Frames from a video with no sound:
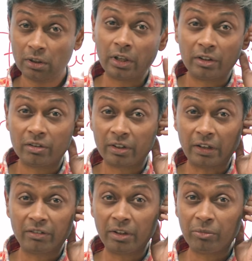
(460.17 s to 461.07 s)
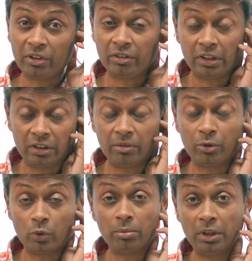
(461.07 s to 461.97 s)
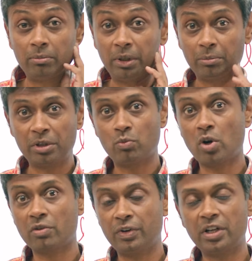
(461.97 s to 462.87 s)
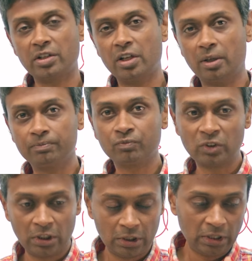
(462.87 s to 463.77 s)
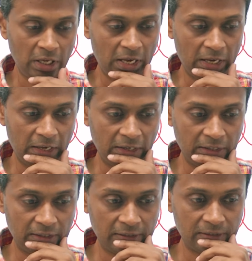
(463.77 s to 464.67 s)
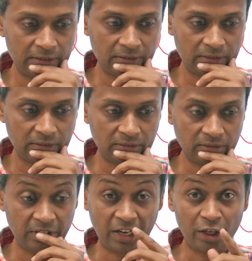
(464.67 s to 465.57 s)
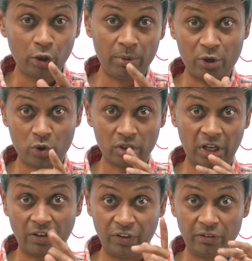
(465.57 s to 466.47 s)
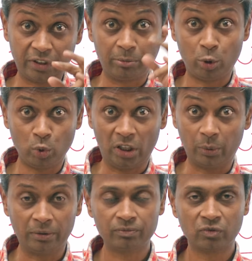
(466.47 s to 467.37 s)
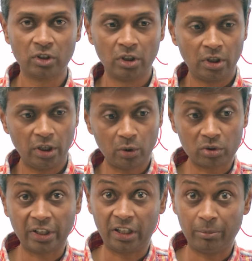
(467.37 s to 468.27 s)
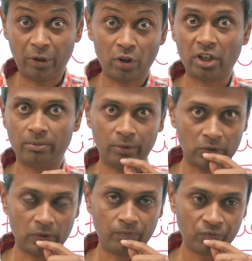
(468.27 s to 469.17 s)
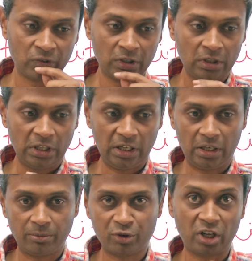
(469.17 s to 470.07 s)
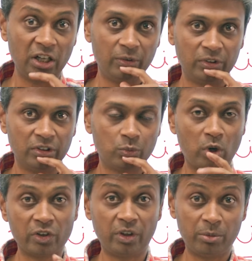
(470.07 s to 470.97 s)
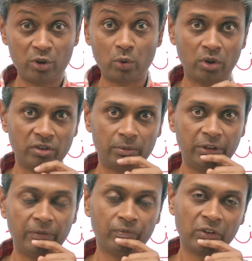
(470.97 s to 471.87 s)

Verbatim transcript: eh, this set seems easy, seems doable, but, but what if it doesn't come? Uh, then I need to make sure that I have enough time to do the other one. It looks like it may not come also. I'm struggling with this. What if I miss out on something?